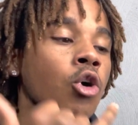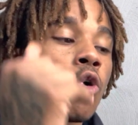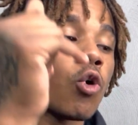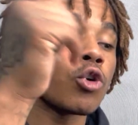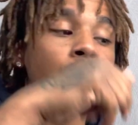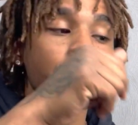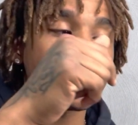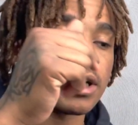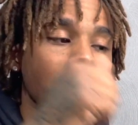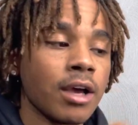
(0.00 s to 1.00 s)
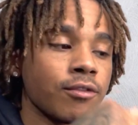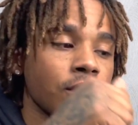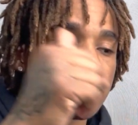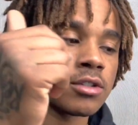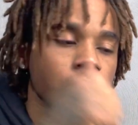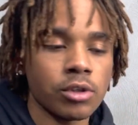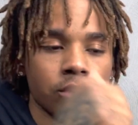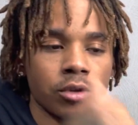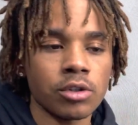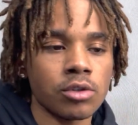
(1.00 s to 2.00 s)
or you've been to Cotton Fest twenty
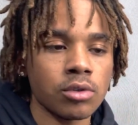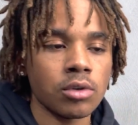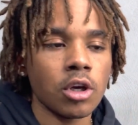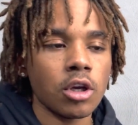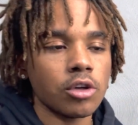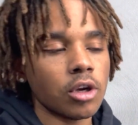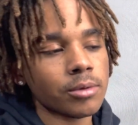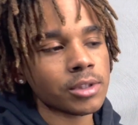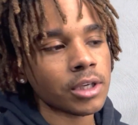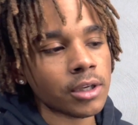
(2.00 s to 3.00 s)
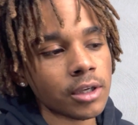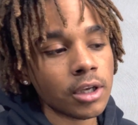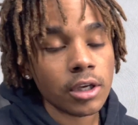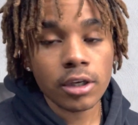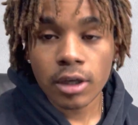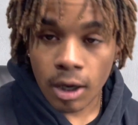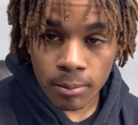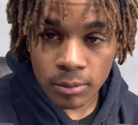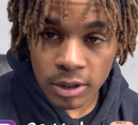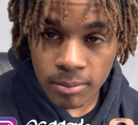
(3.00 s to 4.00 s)
twenty-two, you know what I'm saying? I'm
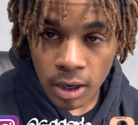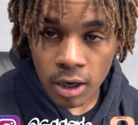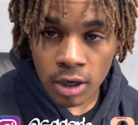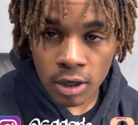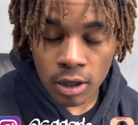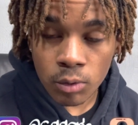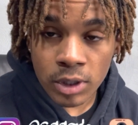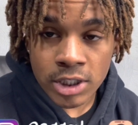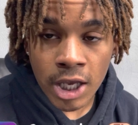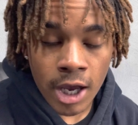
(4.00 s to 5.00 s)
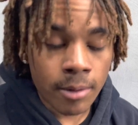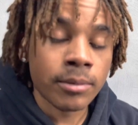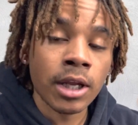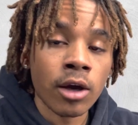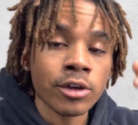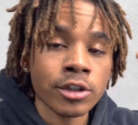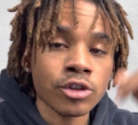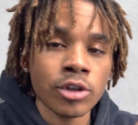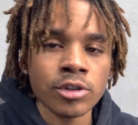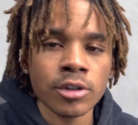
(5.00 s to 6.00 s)
gonna leave my uh WhatsApp down in the
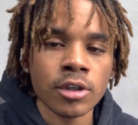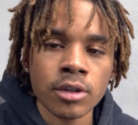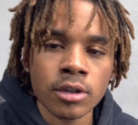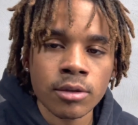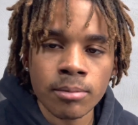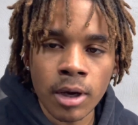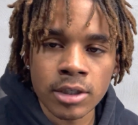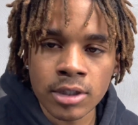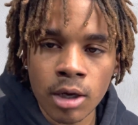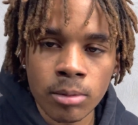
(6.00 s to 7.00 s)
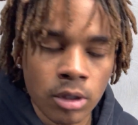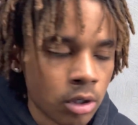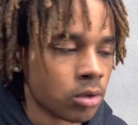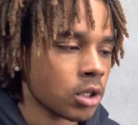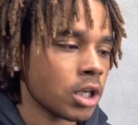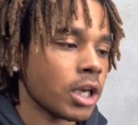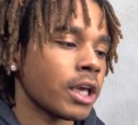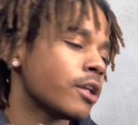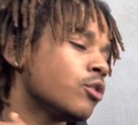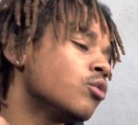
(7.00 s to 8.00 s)
description box down below,
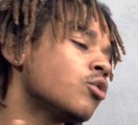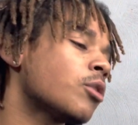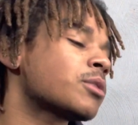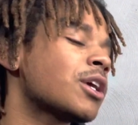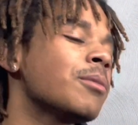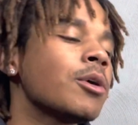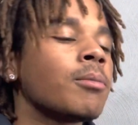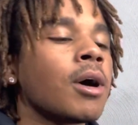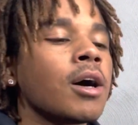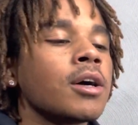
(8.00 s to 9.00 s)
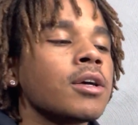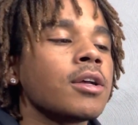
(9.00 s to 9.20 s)
and you, you know what I'm saying, hit me on my